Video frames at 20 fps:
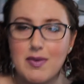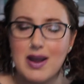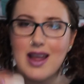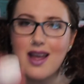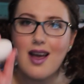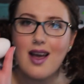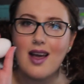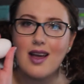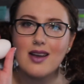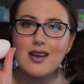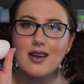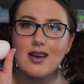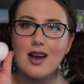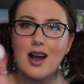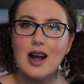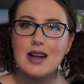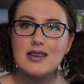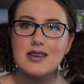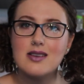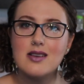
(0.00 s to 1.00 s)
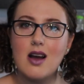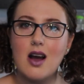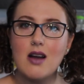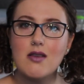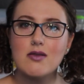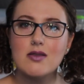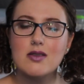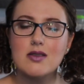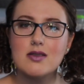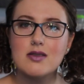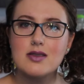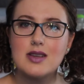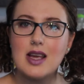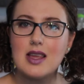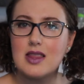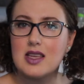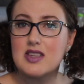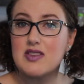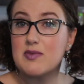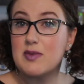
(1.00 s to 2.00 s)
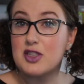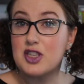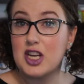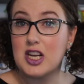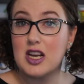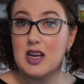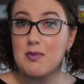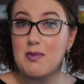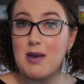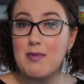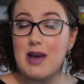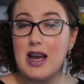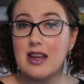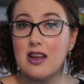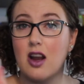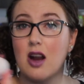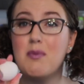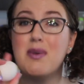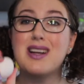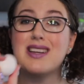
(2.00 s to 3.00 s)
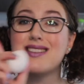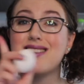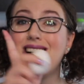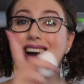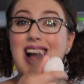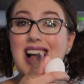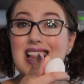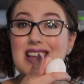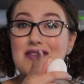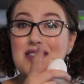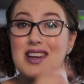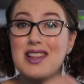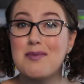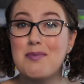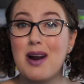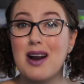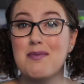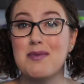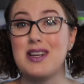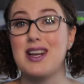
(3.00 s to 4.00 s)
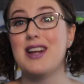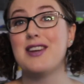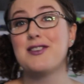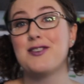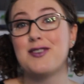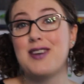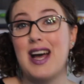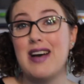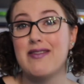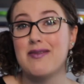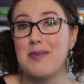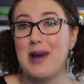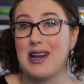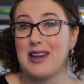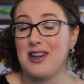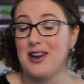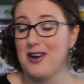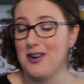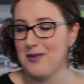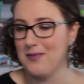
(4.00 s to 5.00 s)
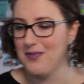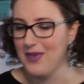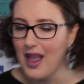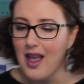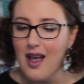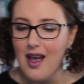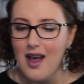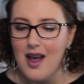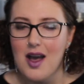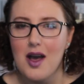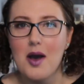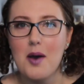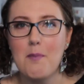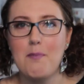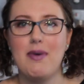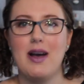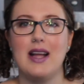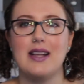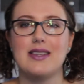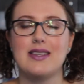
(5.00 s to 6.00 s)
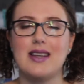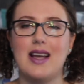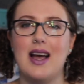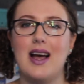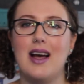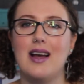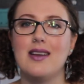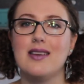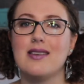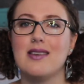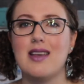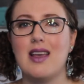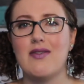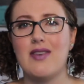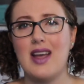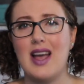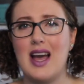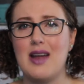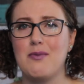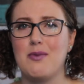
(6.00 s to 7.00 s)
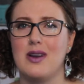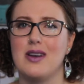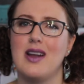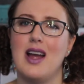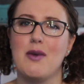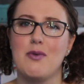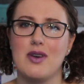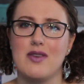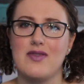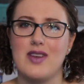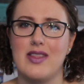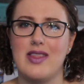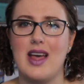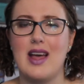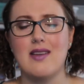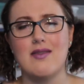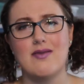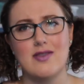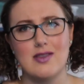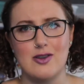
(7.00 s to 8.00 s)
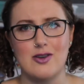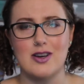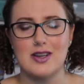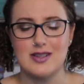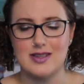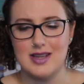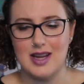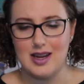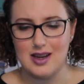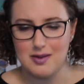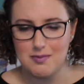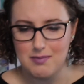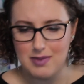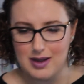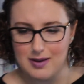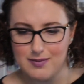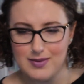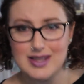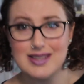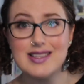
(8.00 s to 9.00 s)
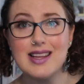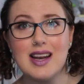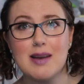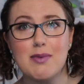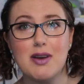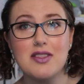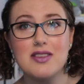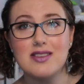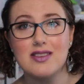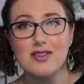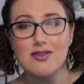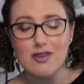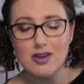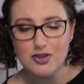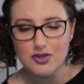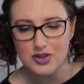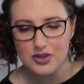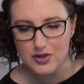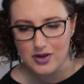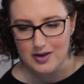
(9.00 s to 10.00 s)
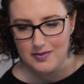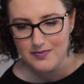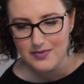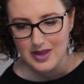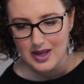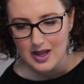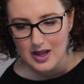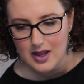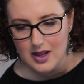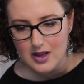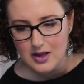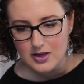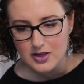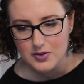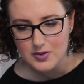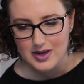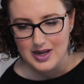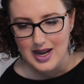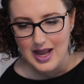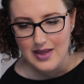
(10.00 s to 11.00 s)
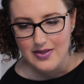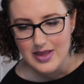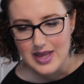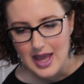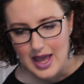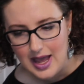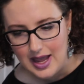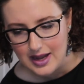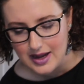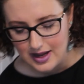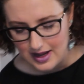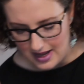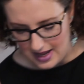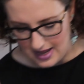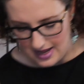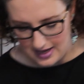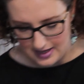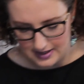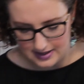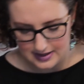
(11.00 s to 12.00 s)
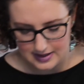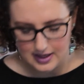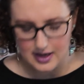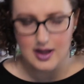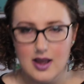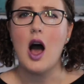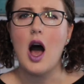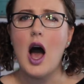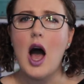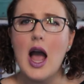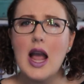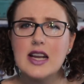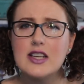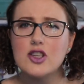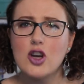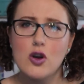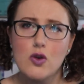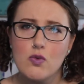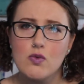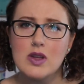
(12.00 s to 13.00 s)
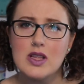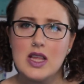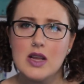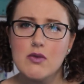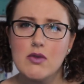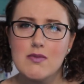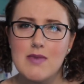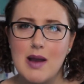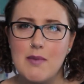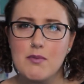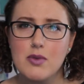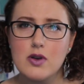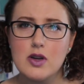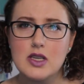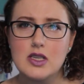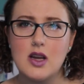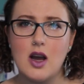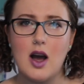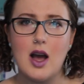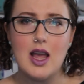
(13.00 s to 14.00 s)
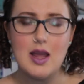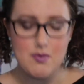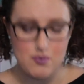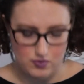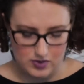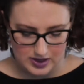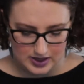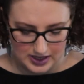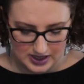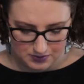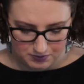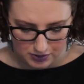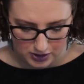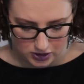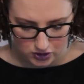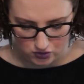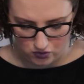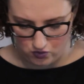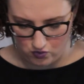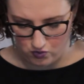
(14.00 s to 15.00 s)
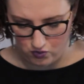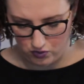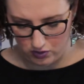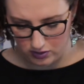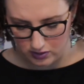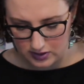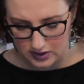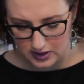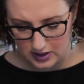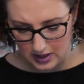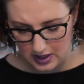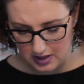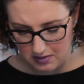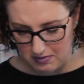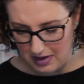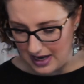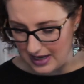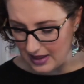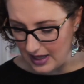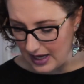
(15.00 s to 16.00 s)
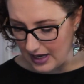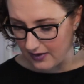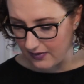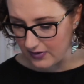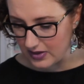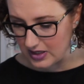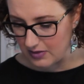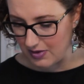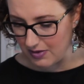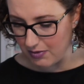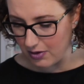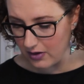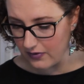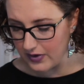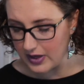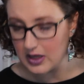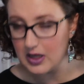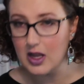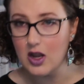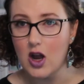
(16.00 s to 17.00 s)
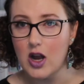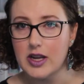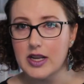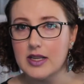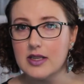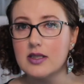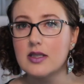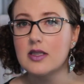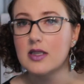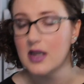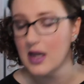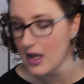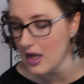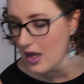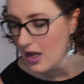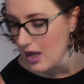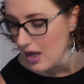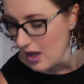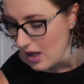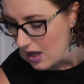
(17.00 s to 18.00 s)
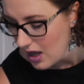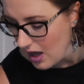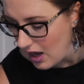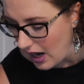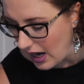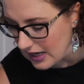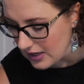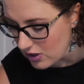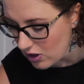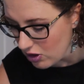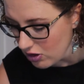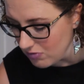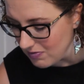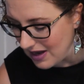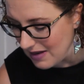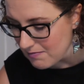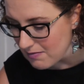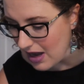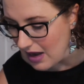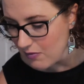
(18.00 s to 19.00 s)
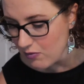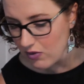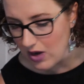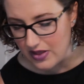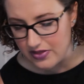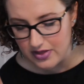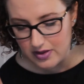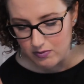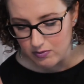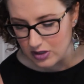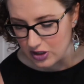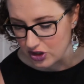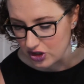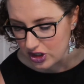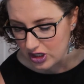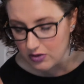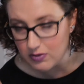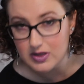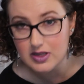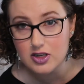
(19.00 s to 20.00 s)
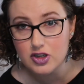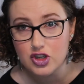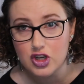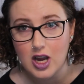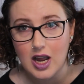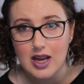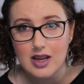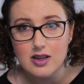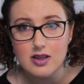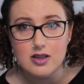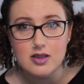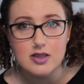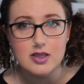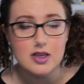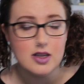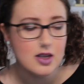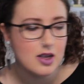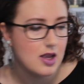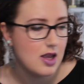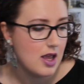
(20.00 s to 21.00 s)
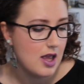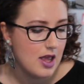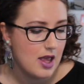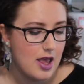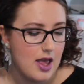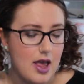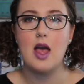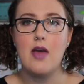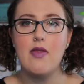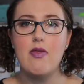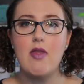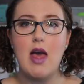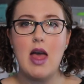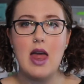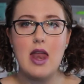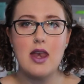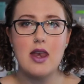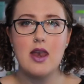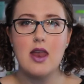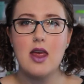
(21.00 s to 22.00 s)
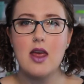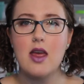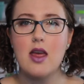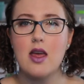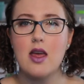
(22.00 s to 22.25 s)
my egg. I did not take this from a chicken in my backyard because I live in an apartment and don't have a backyard. But if I had one, I would have done that for Laura's sake. But instead I bought this at the grocery store. So we're gonna add the egg, and I don't really remember a time when these books weren't in my life, to be perfectly honest. I know my mom read them when she was a child, and then